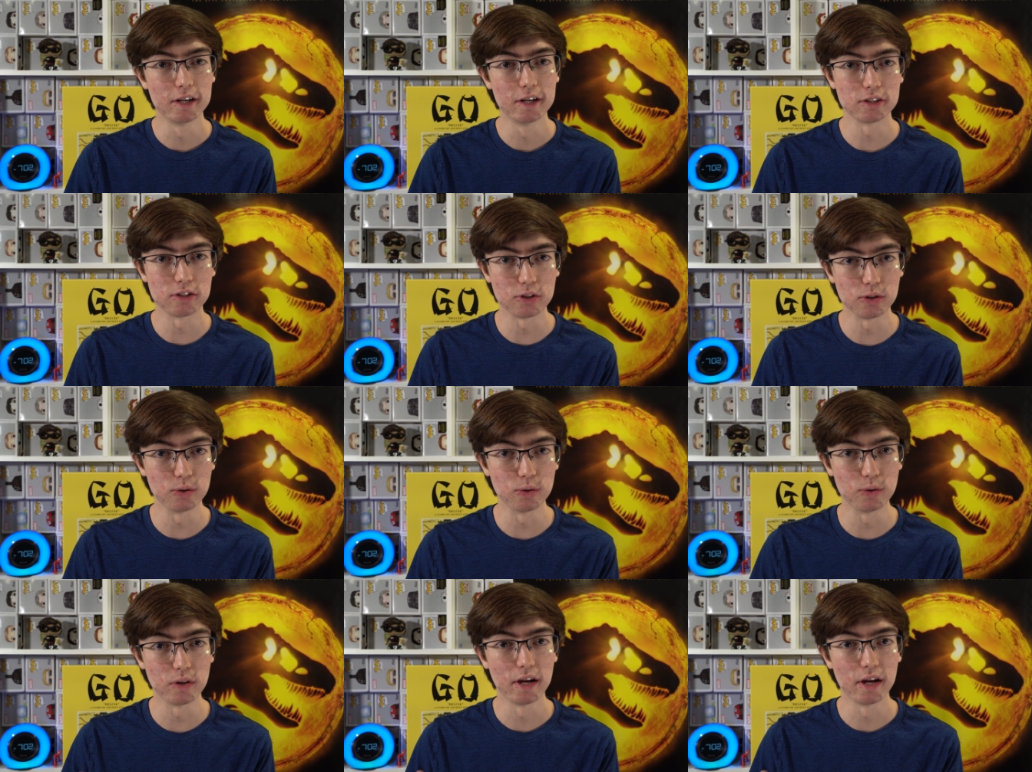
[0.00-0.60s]

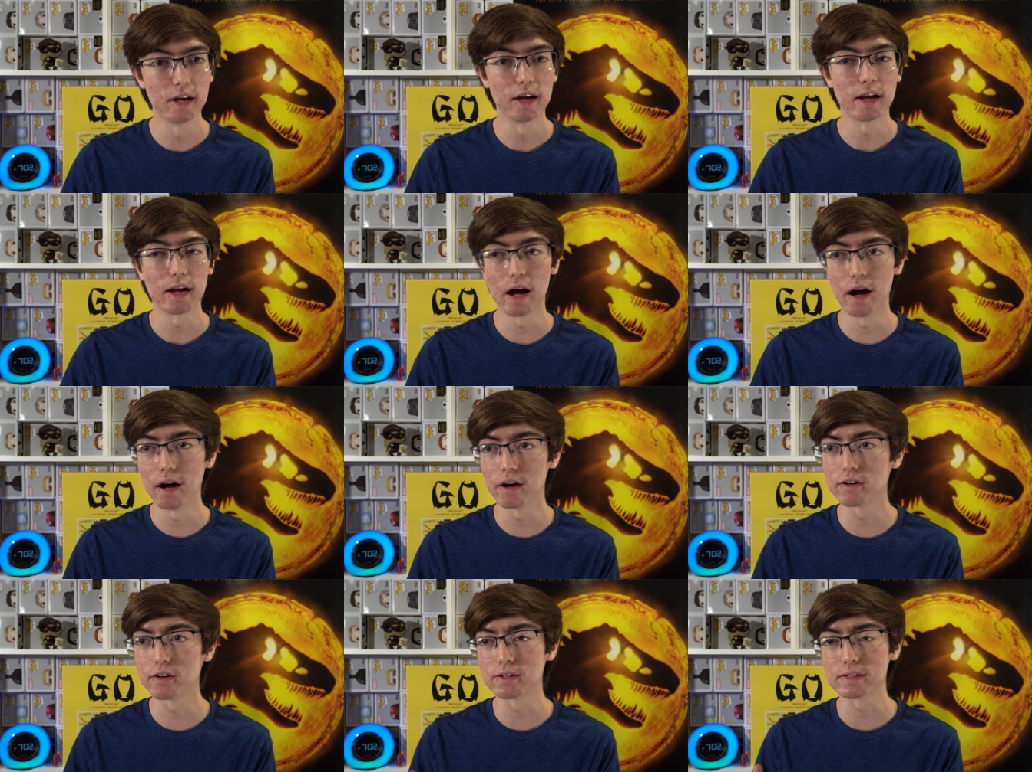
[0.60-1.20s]
to
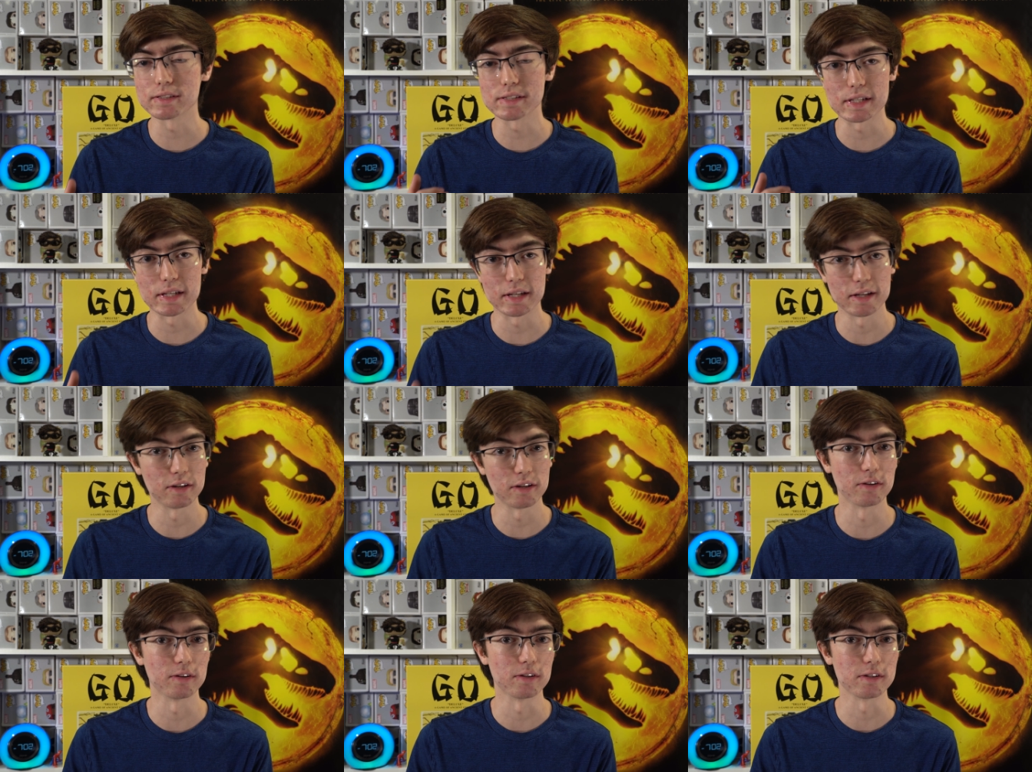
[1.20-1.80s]
utter
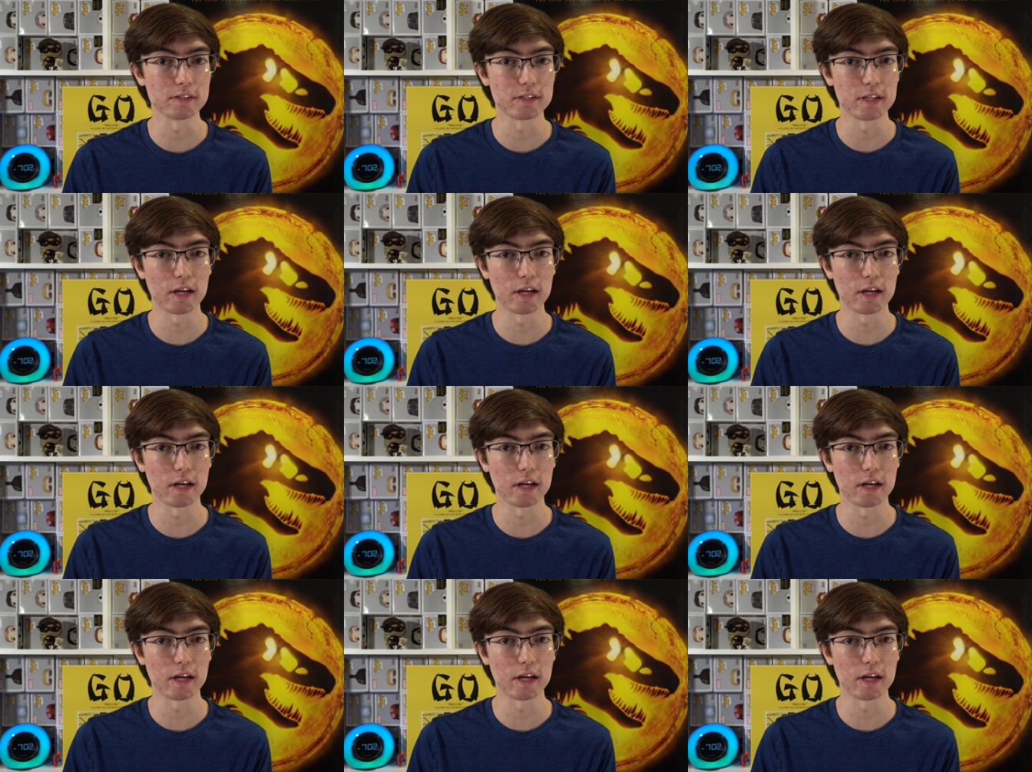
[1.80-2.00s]
tears.